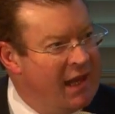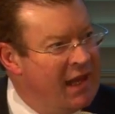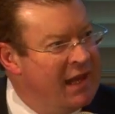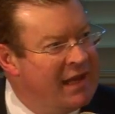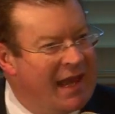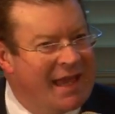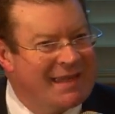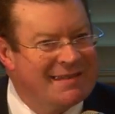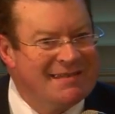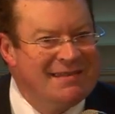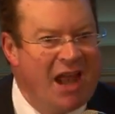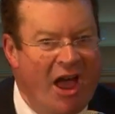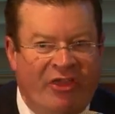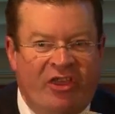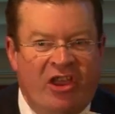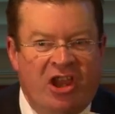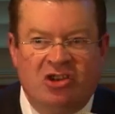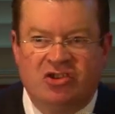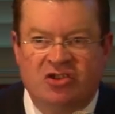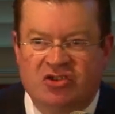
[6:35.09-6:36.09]
It has
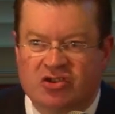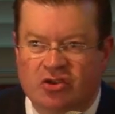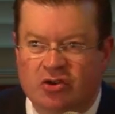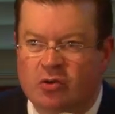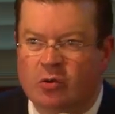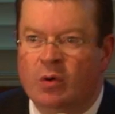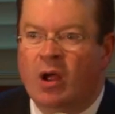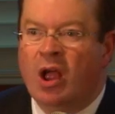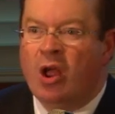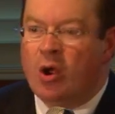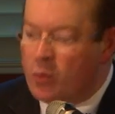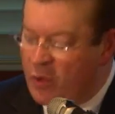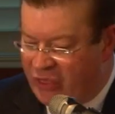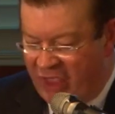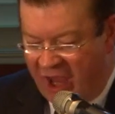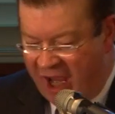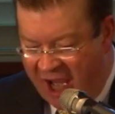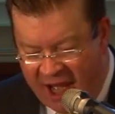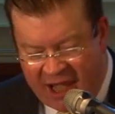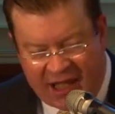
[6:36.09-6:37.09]
nothing to do
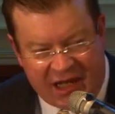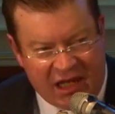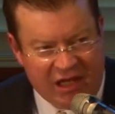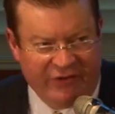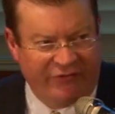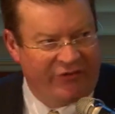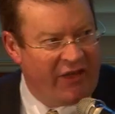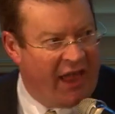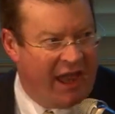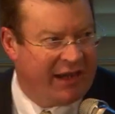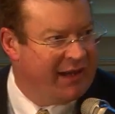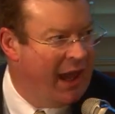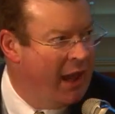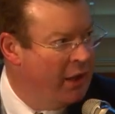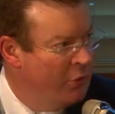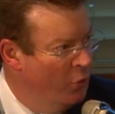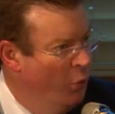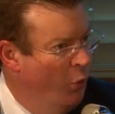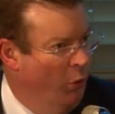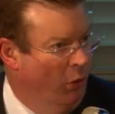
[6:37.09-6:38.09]
with any of that
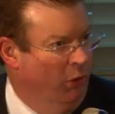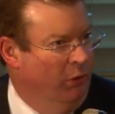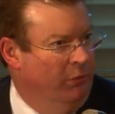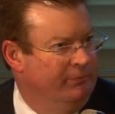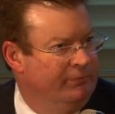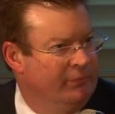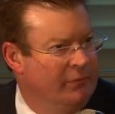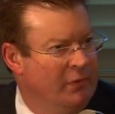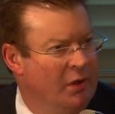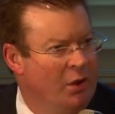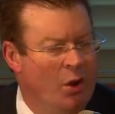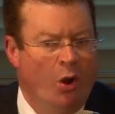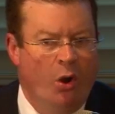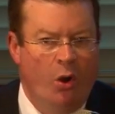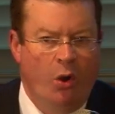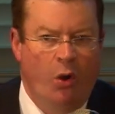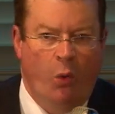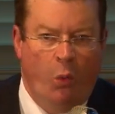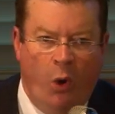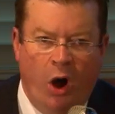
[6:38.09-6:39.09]
at all.
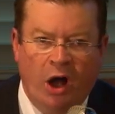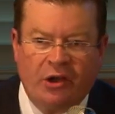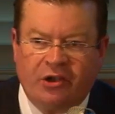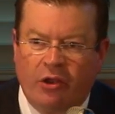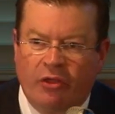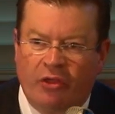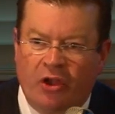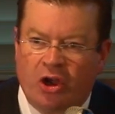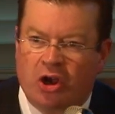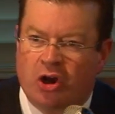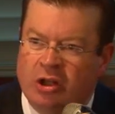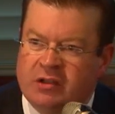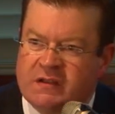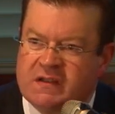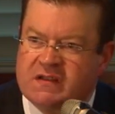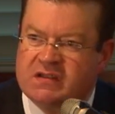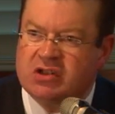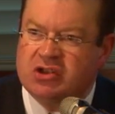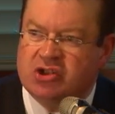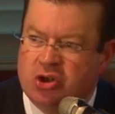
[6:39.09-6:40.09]
What the
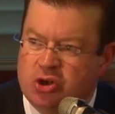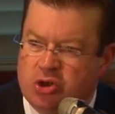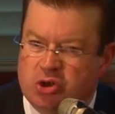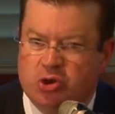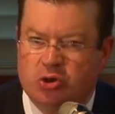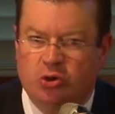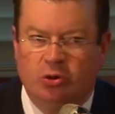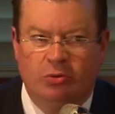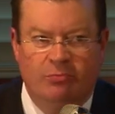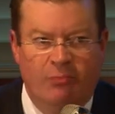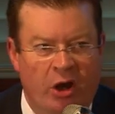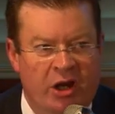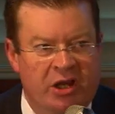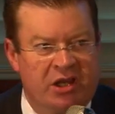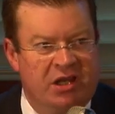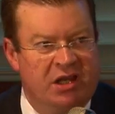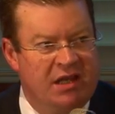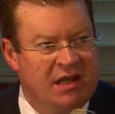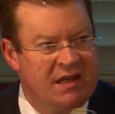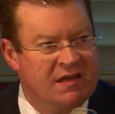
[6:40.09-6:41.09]
constitutional
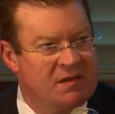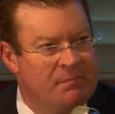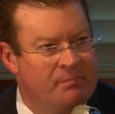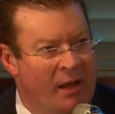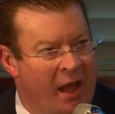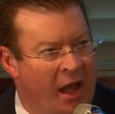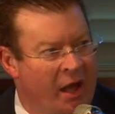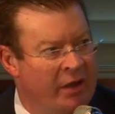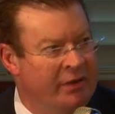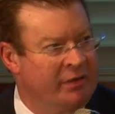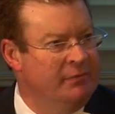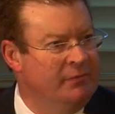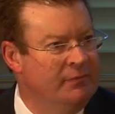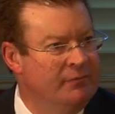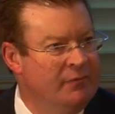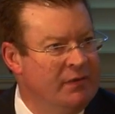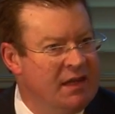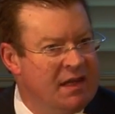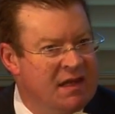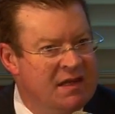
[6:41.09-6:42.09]
monarchy is about
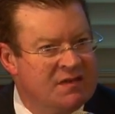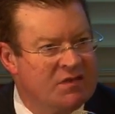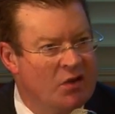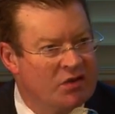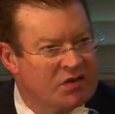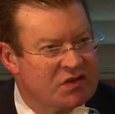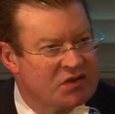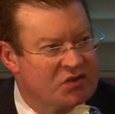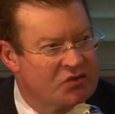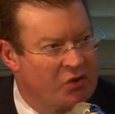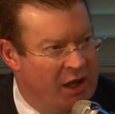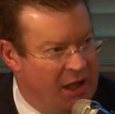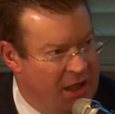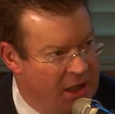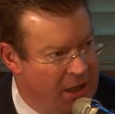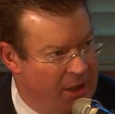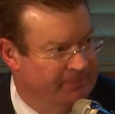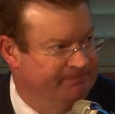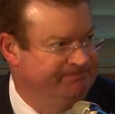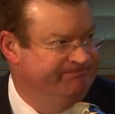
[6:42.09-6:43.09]
is
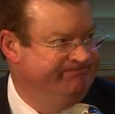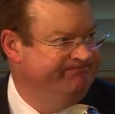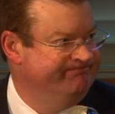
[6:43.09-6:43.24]
Australia.